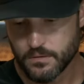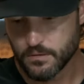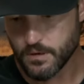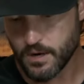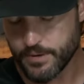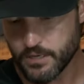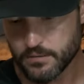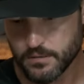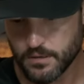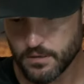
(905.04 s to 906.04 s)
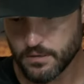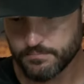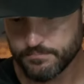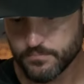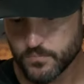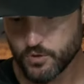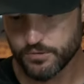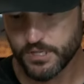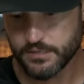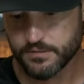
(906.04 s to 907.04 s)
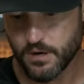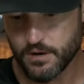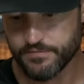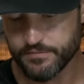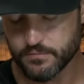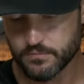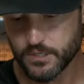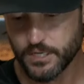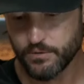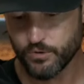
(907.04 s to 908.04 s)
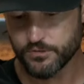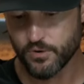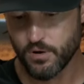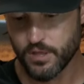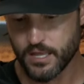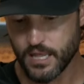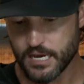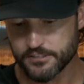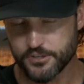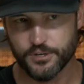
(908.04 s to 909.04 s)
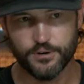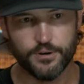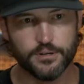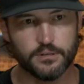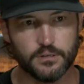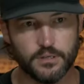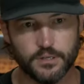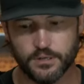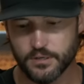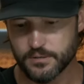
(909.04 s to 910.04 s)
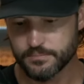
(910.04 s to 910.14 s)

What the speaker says: No, I mean, Tuesday's tough, and we drew that last year, and